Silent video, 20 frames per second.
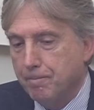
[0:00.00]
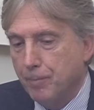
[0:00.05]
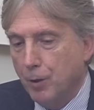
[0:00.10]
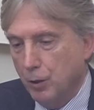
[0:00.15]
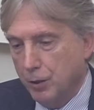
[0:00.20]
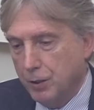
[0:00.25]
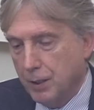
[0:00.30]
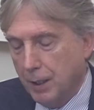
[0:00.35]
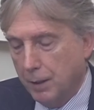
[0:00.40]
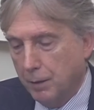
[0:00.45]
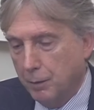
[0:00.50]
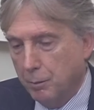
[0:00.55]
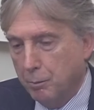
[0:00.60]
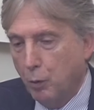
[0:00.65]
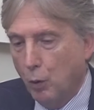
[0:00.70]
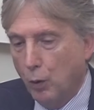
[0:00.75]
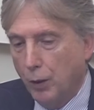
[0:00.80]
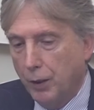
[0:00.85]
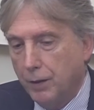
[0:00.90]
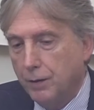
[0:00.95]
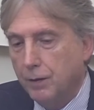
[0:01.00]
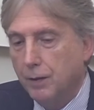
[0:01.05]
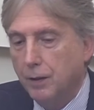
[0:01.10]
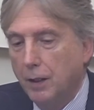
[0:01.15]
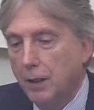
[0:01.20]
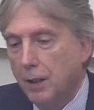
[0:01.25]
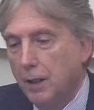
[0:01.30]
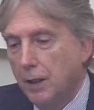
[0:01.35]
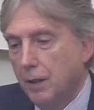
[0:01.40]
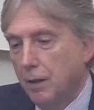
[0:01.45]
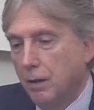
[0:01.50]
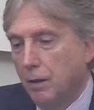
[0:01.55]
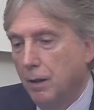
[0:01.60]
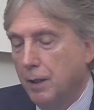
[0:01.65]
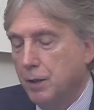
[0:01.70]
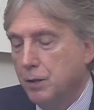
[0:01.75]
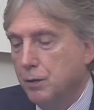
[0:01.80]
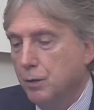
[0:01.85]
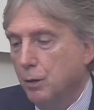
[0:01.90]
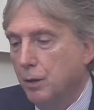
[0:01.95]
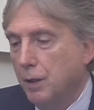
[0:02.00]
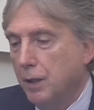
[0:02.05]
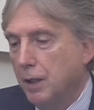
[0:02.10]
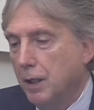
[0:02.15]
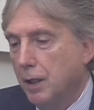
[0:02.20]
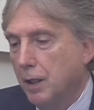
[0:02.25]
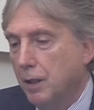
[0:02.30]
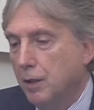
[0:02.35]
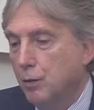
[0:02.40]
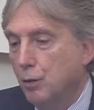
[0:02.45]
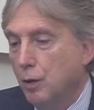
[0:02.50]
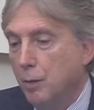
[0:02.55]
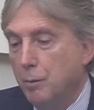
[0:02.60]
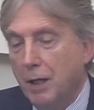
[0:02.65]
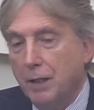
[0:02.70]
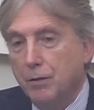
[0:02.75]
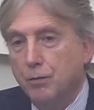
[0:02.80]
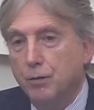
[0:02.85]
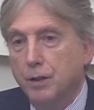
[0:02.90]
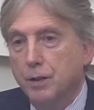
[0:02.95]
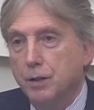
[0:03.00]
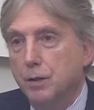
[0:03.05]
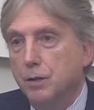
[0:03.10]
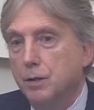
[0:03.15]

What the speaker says: or second point, relates to the metrics.